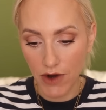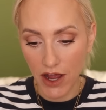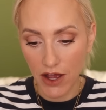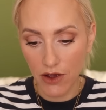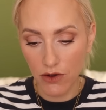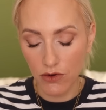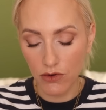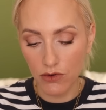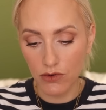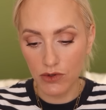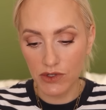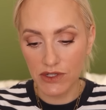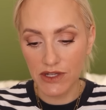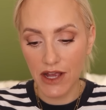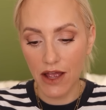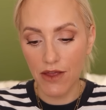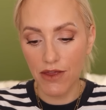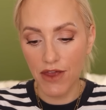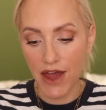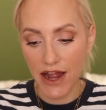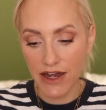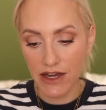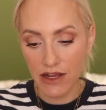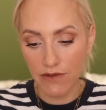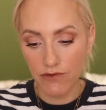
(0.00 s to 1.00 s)
rose,
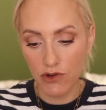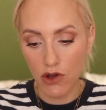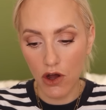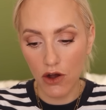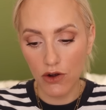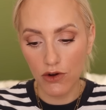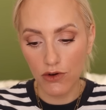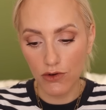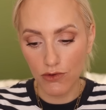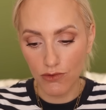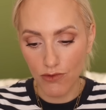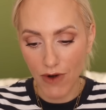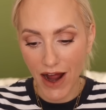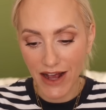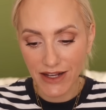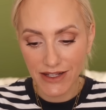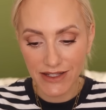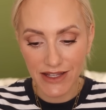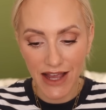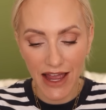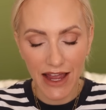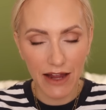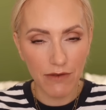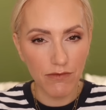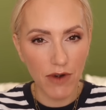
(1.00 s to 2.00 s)
then you've got
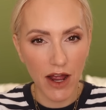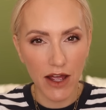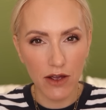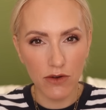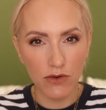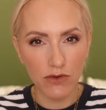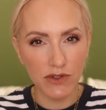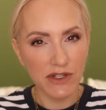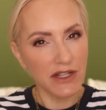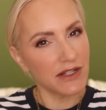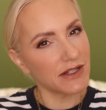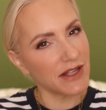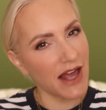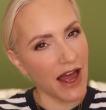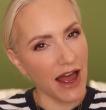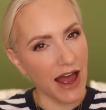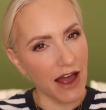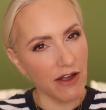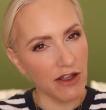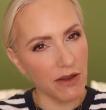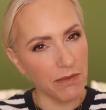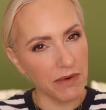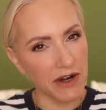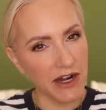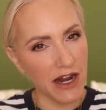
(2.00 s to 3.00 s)
grasse rose, is that how
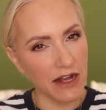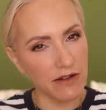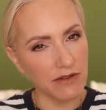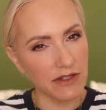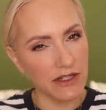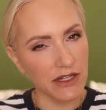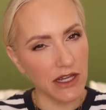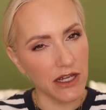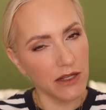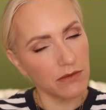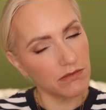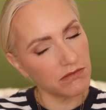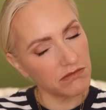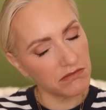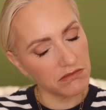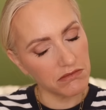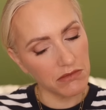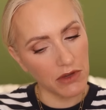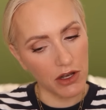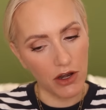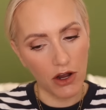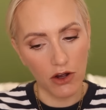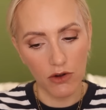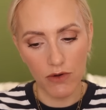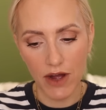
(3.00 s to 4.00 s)
you pronounce it?
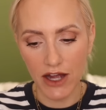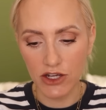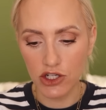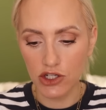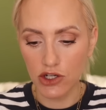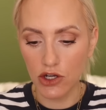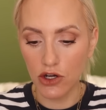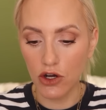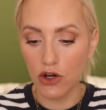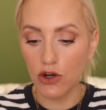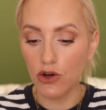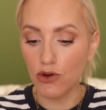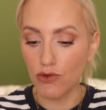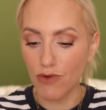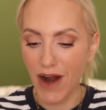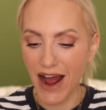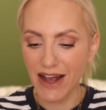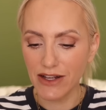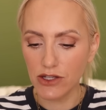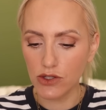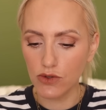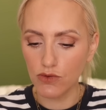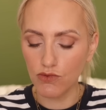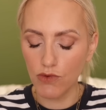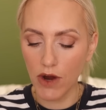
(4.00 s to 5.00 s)
Not quite sure.
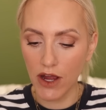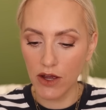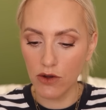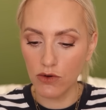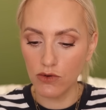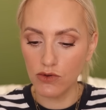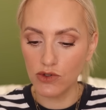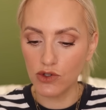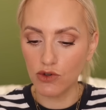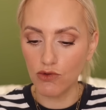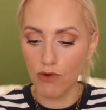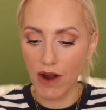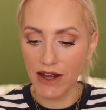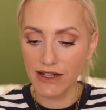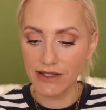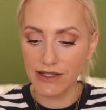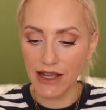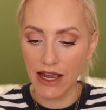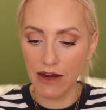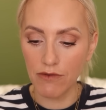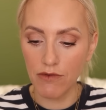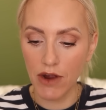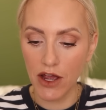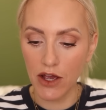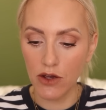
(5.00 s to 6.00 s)
Grass rose,
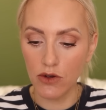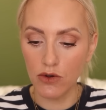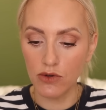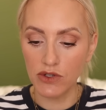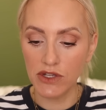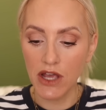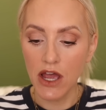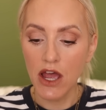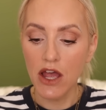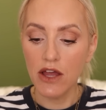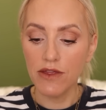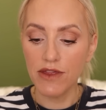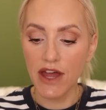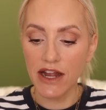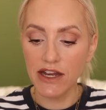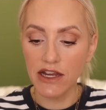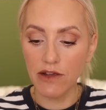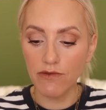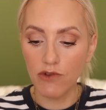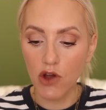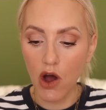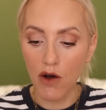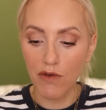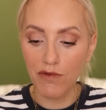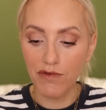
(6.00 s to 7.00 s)
grasse rose, then
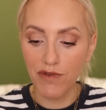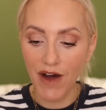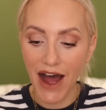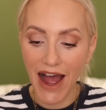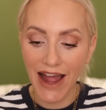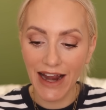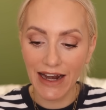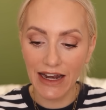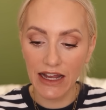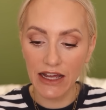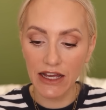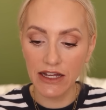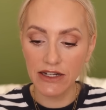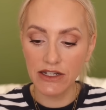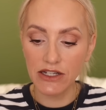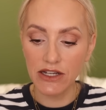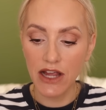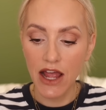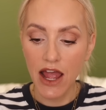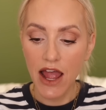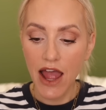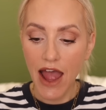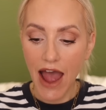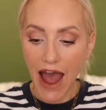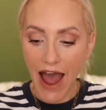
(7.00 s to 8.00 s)
you've got violet
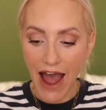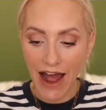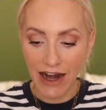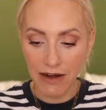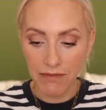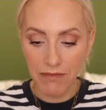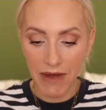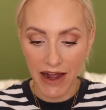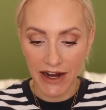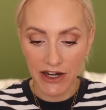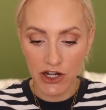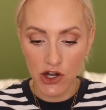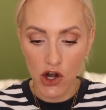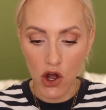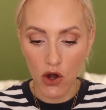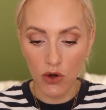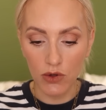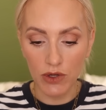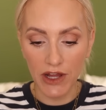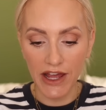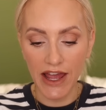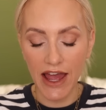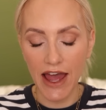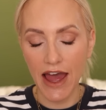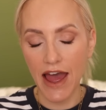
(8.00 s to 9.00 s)
and
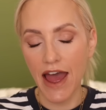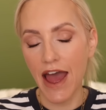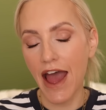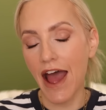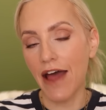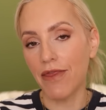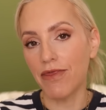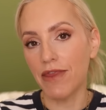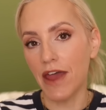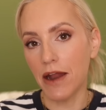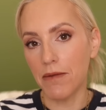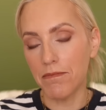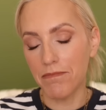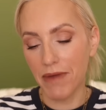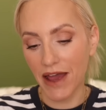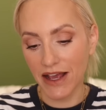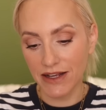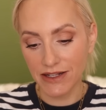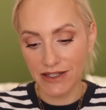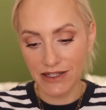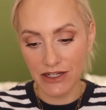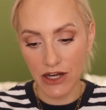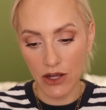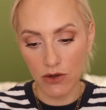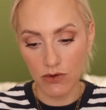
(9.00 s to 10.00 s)
magnolia, and then
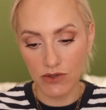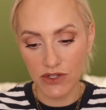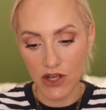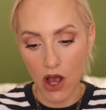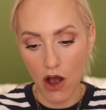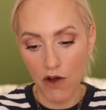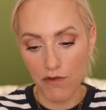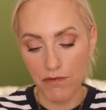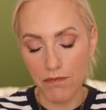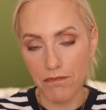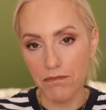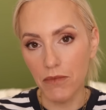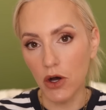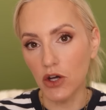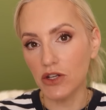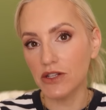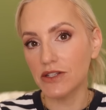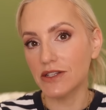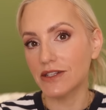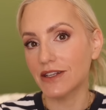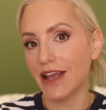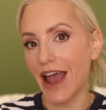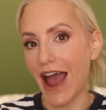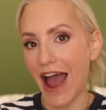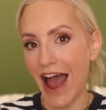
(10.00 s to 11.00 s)
base notes of
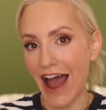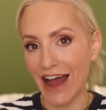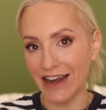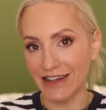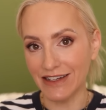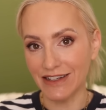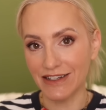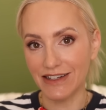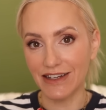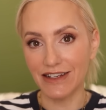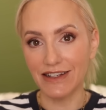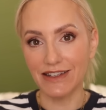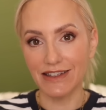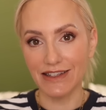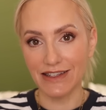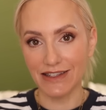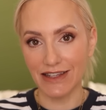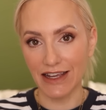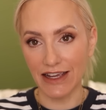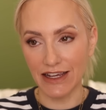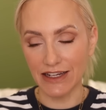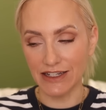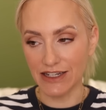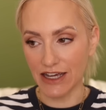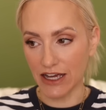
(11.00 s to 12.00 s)
musk and
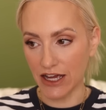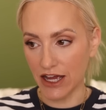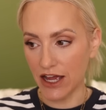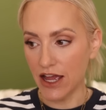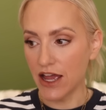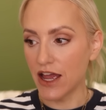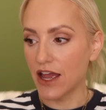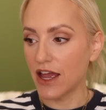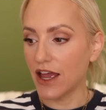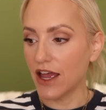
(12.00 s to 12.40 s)
cedar.